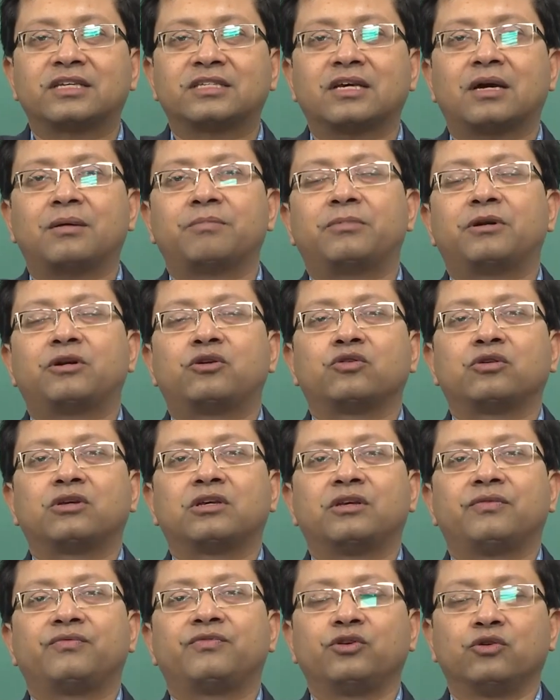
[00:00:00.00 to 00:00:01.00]
example to
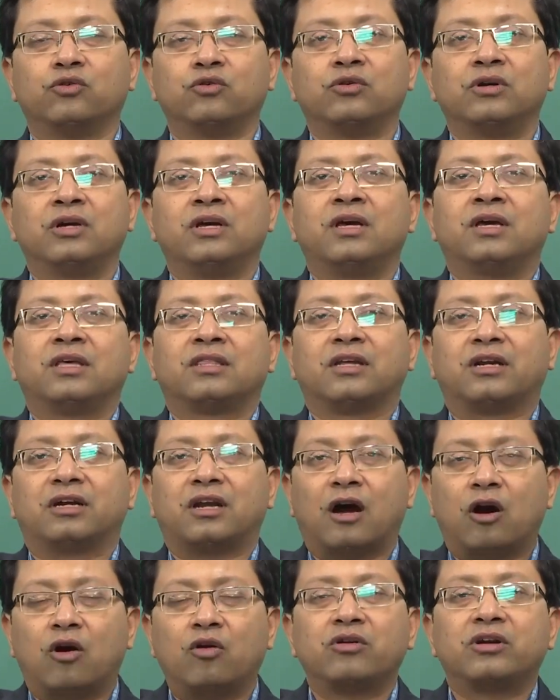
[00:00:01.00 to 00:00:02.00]
give you
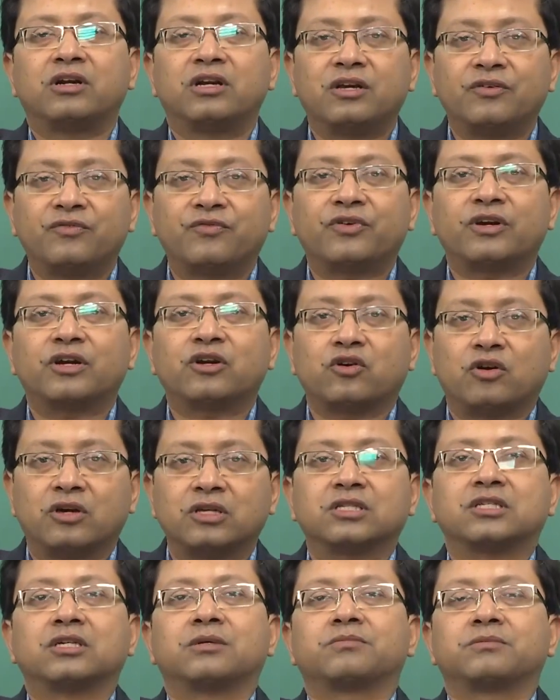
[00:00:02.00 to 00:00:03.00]
that how different
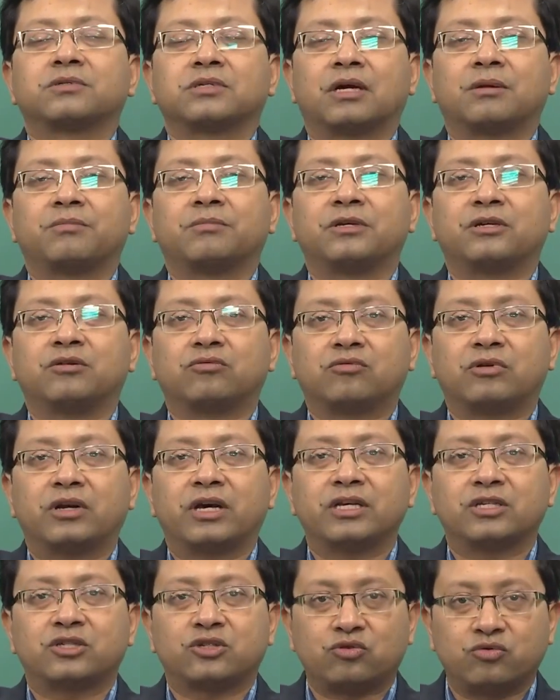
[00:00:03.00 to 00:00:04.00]
concepts can be
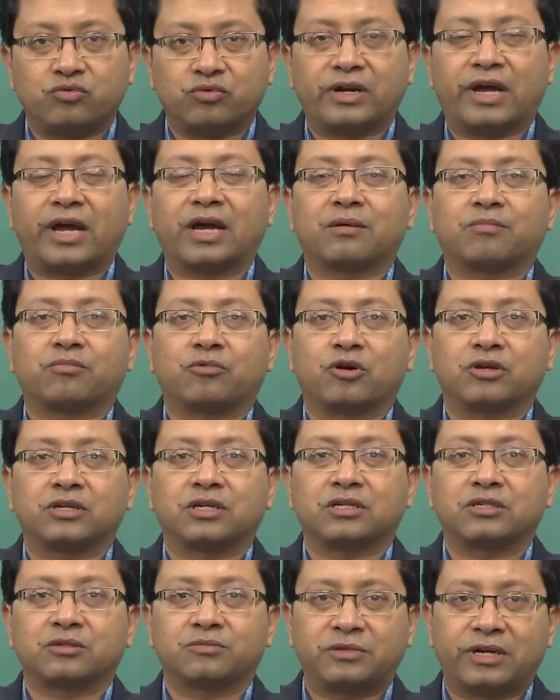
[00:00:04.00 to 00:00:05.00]
utilized to rank
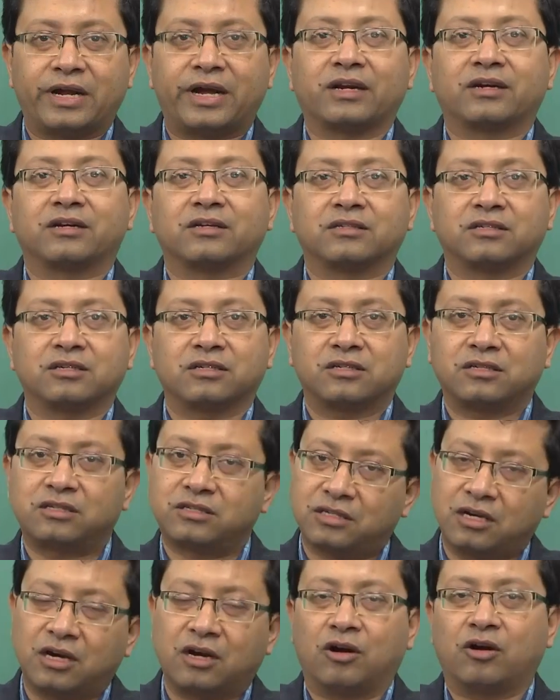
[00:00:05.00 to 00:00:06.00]
projects, rank
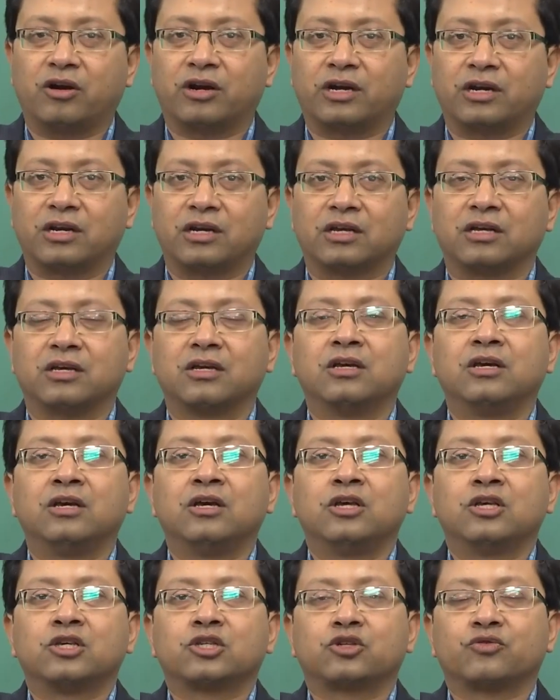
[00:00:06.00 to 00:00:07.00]
decisions accordingly.
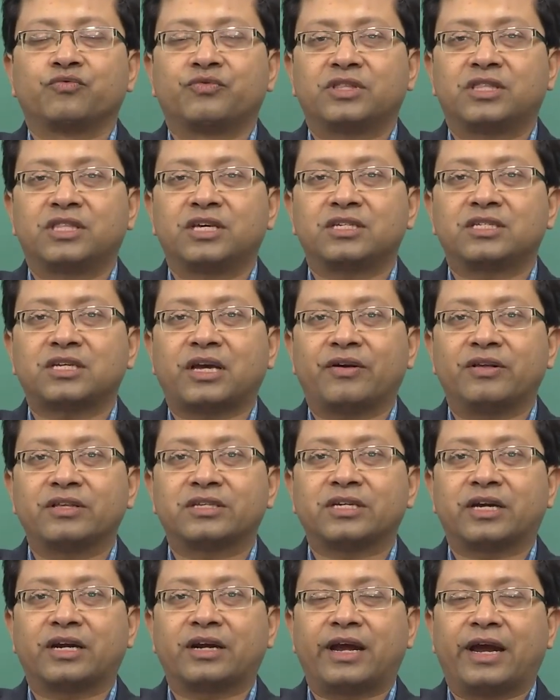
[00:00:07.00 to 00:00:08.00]
So, with this I
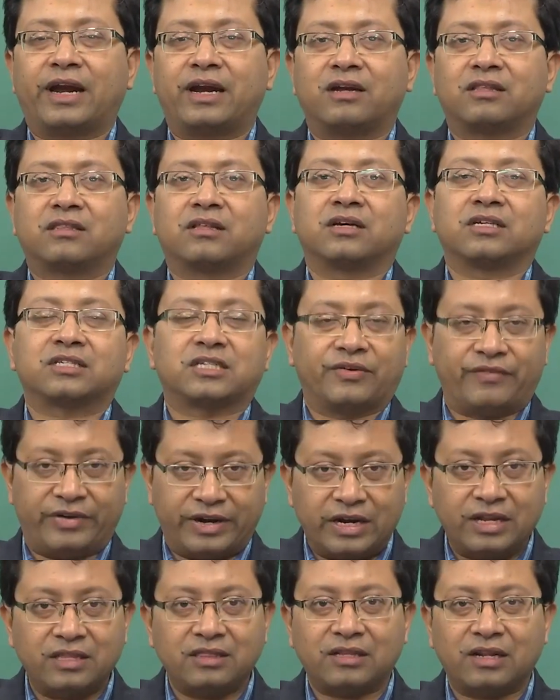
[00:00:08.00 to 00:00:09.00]
will end the
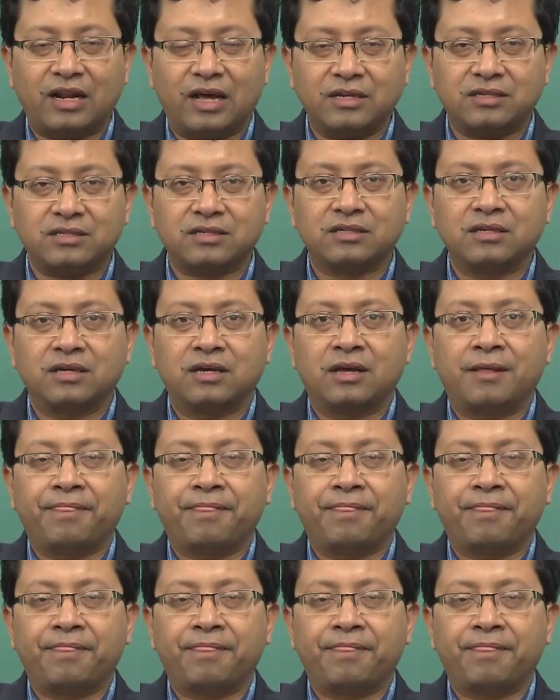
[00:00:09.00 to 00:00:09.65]
17th class,